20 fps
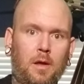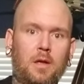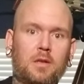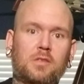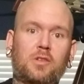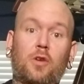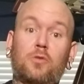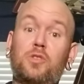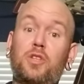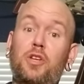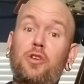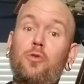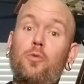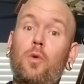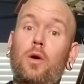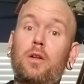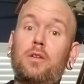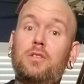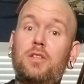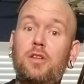So 2
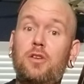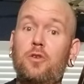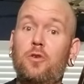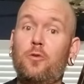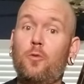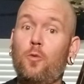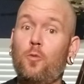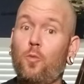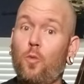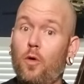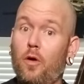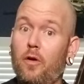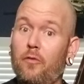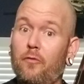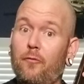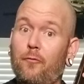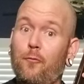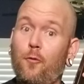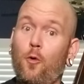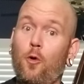1 2 1
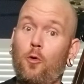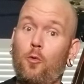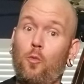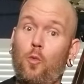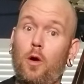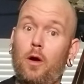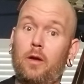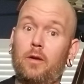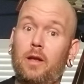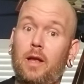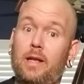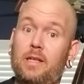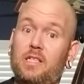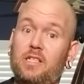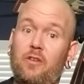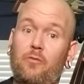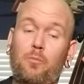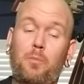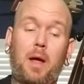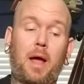4 1 and
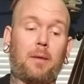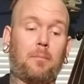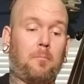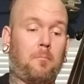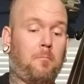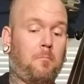shift back.